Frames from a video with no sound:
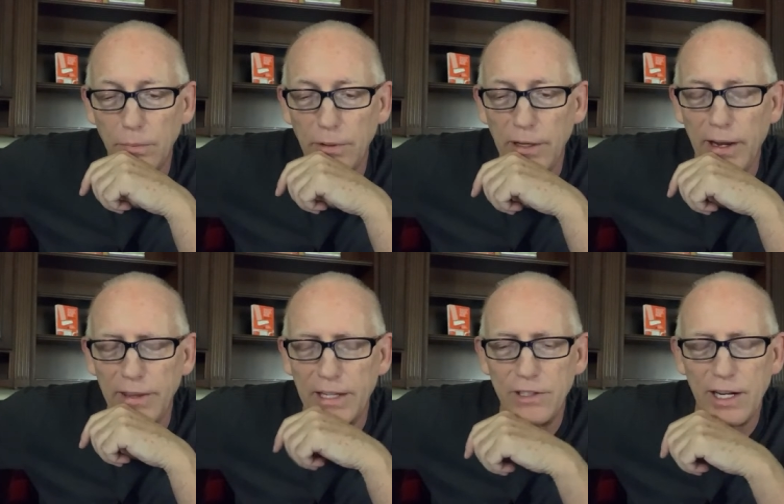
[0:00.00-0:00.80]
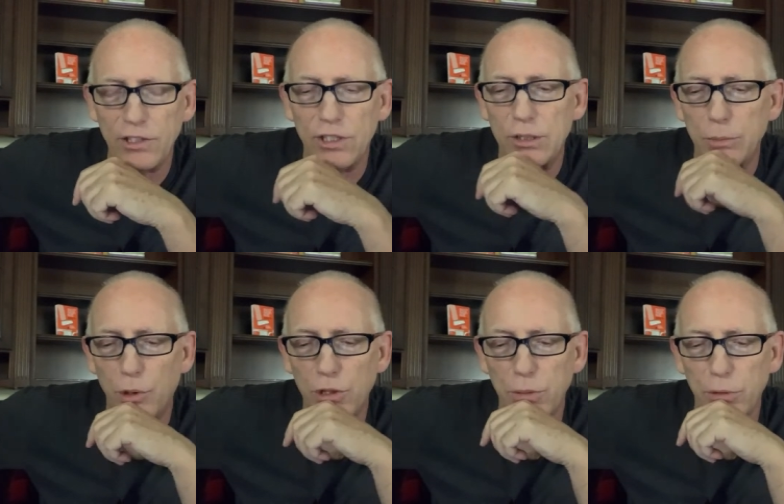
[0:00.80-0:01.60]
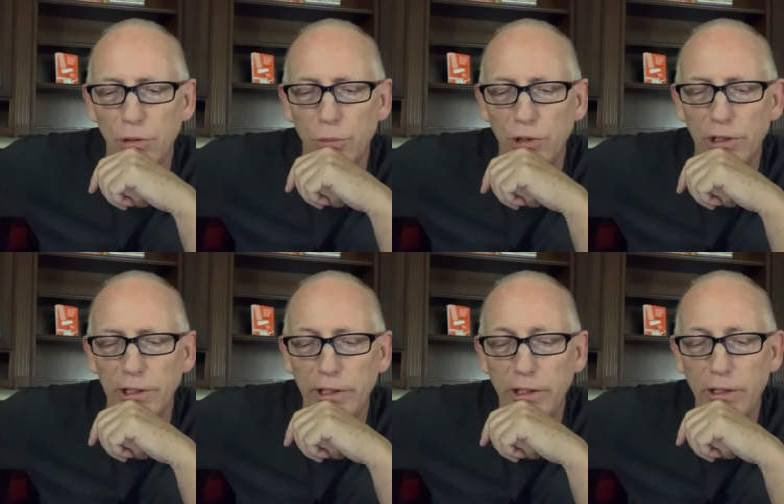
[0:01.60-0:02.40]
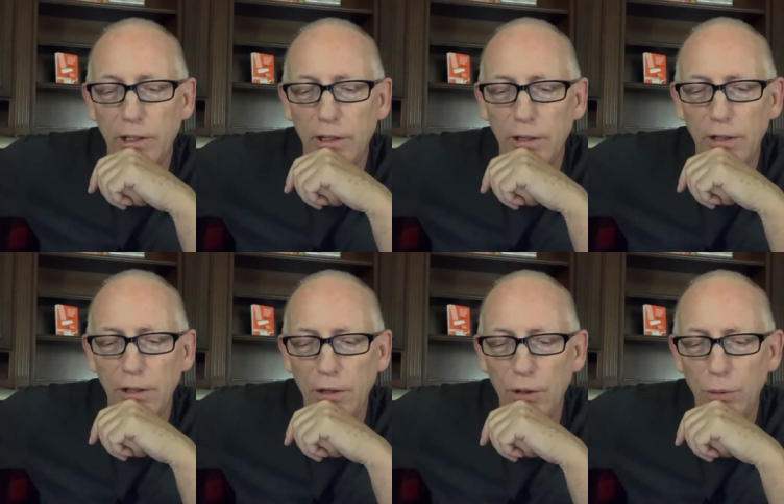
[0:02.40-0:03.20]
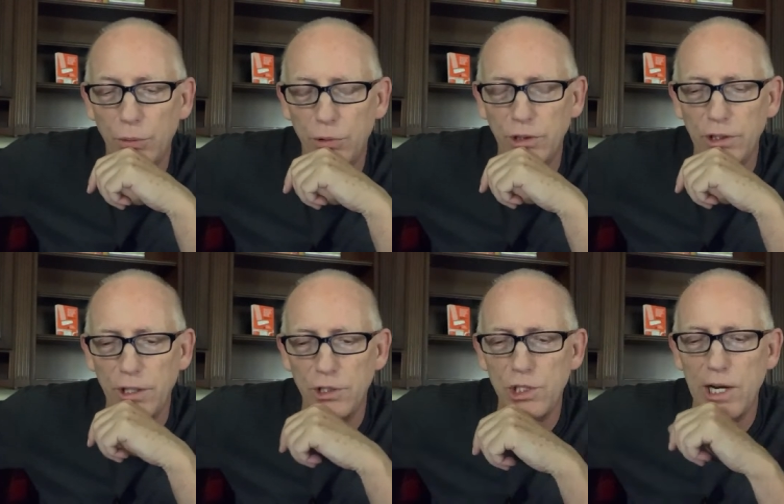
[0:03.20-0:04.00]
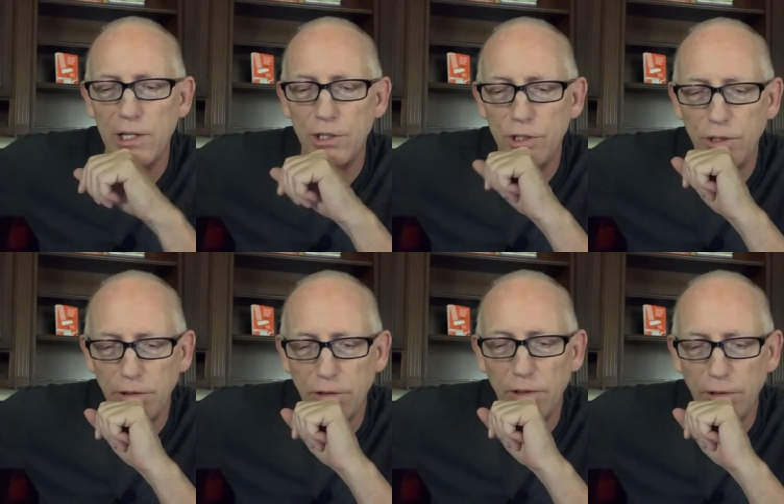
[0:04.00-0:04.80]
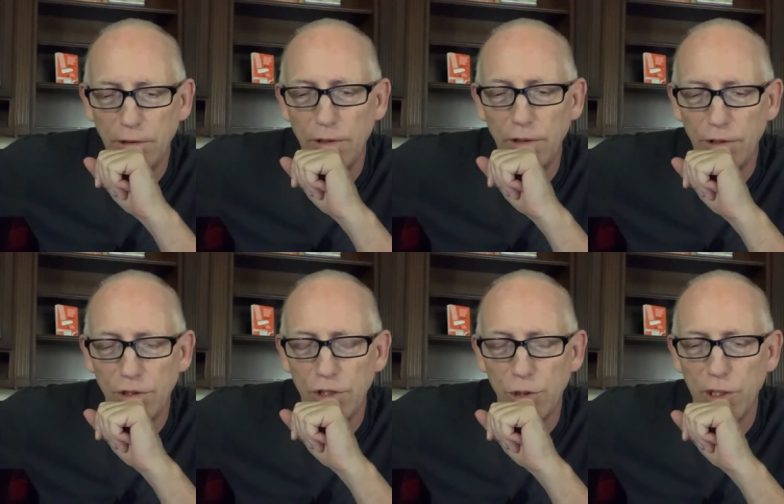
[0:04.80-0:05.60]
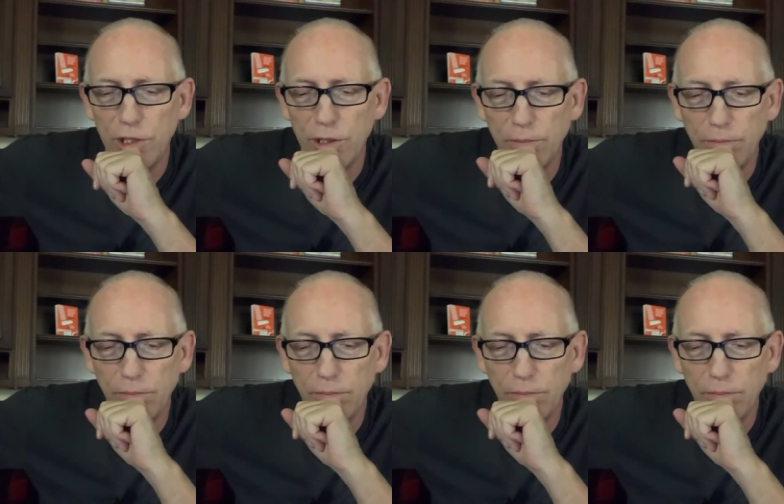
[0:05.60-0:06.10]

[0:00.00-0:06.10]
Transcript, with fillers: yeah, that Texas abortion bill really, really does change the situation.